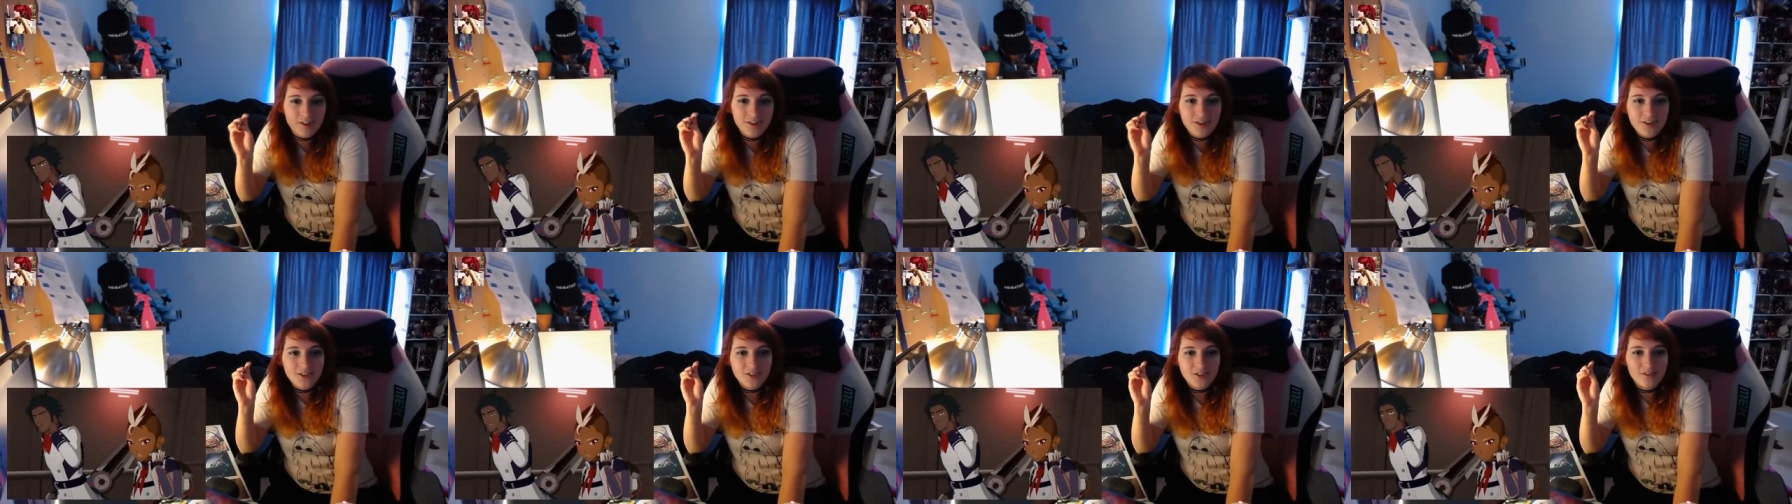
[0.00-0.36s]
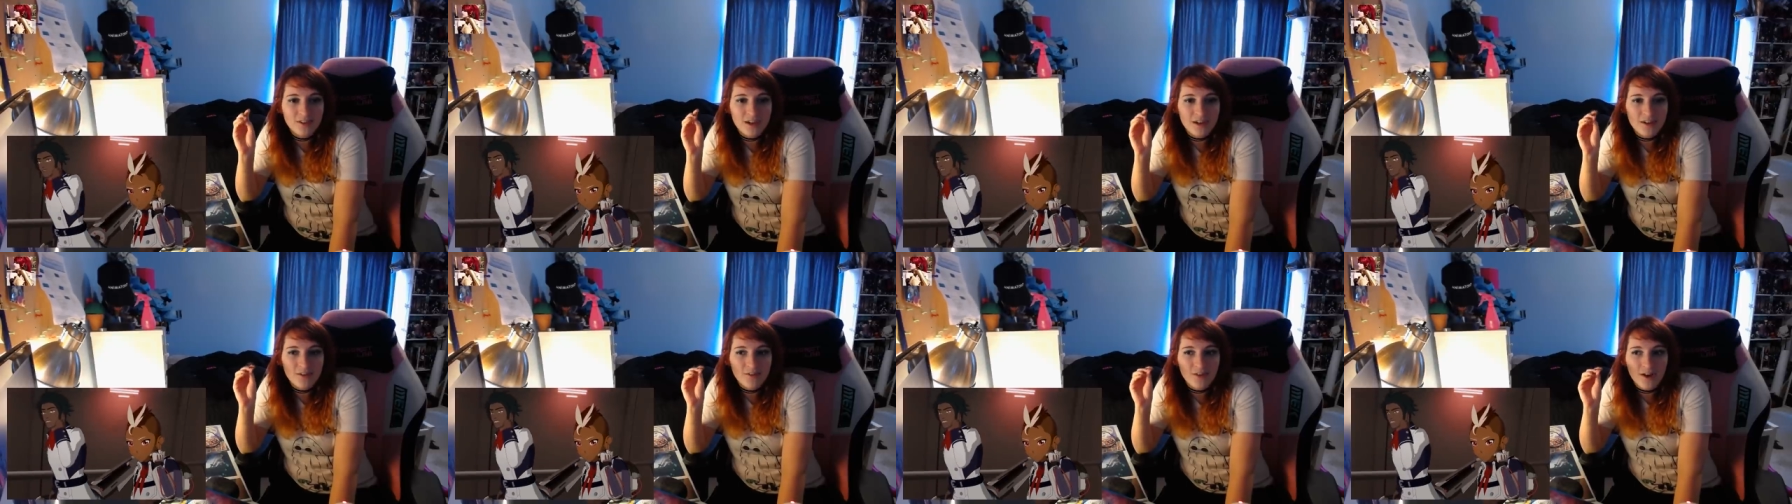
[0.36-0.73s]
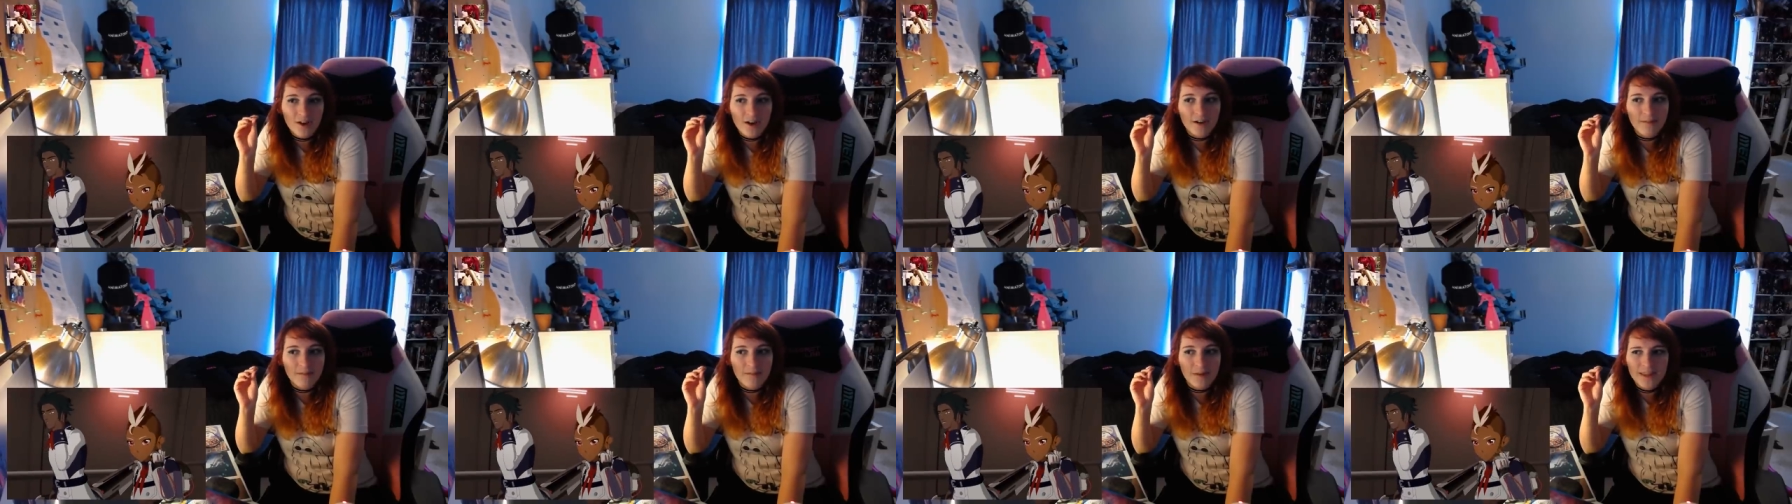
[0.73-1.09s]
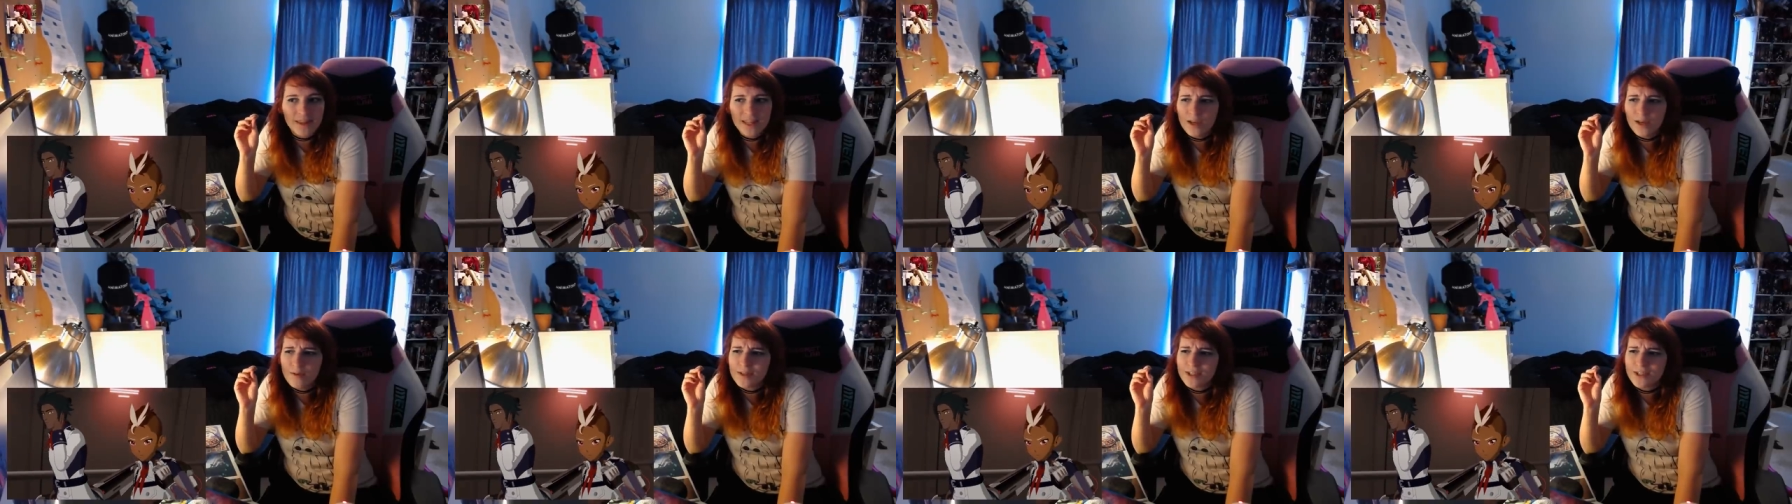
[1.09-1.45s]
And also now, um, I
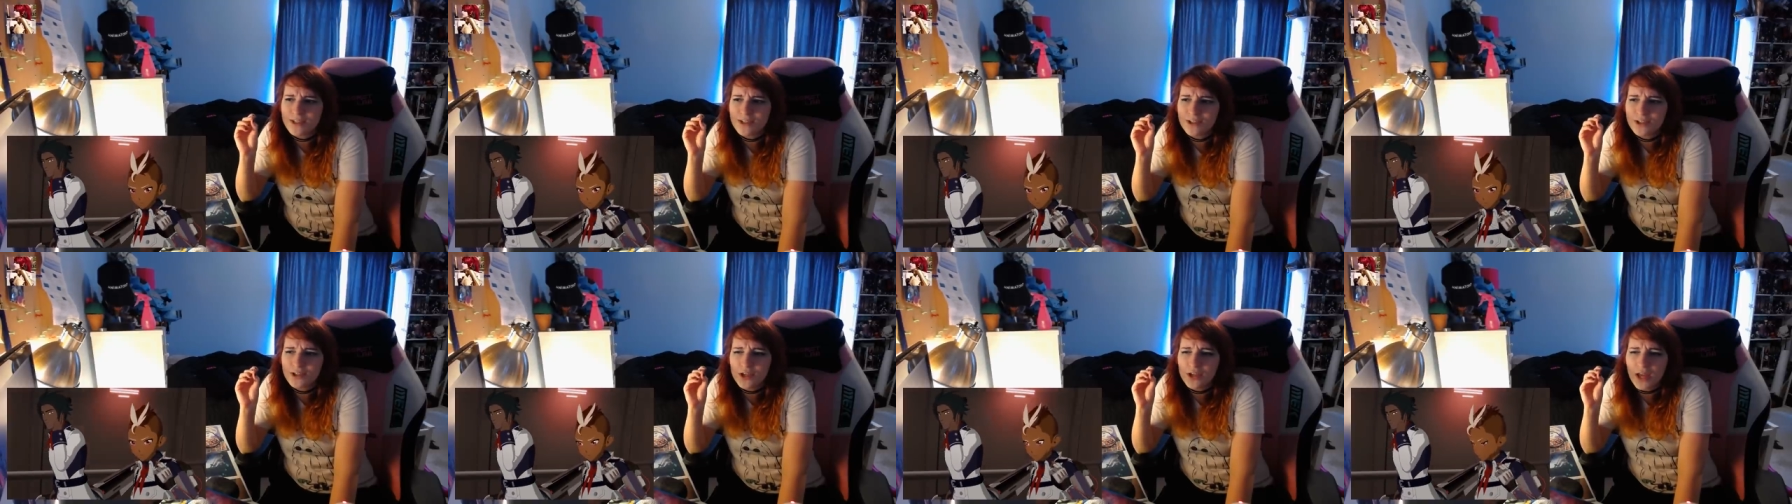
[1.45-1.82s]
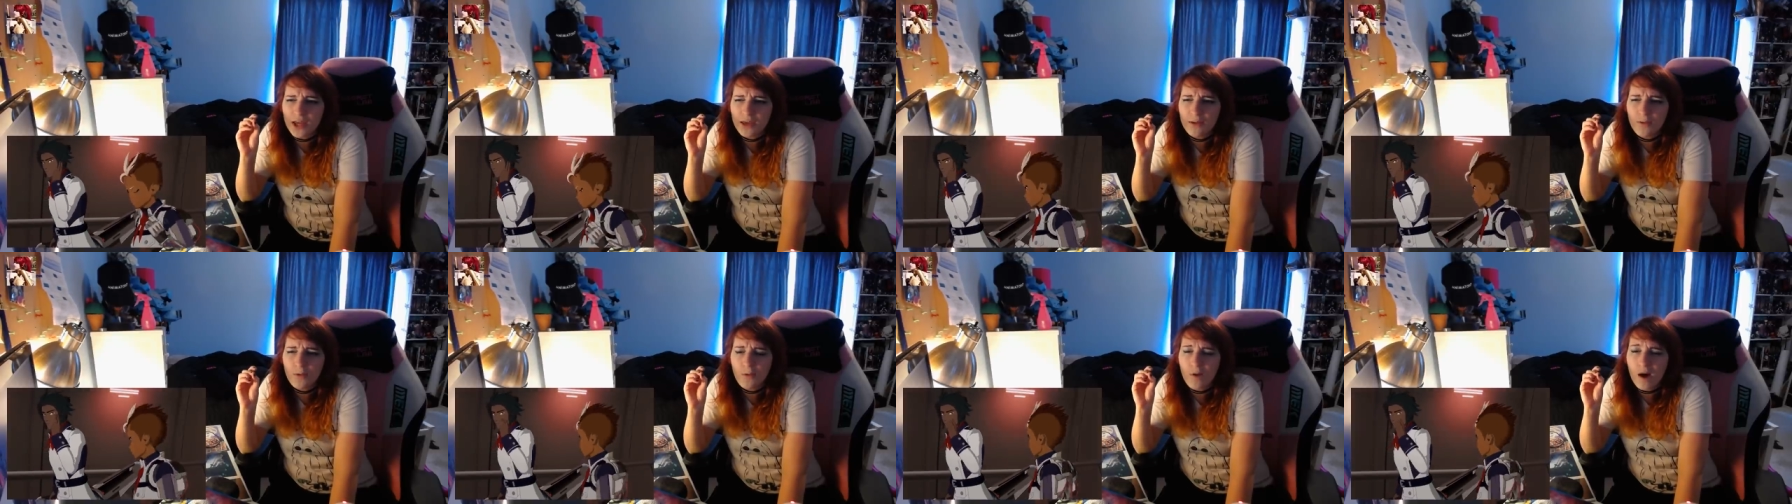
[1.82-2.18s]
think it was Jake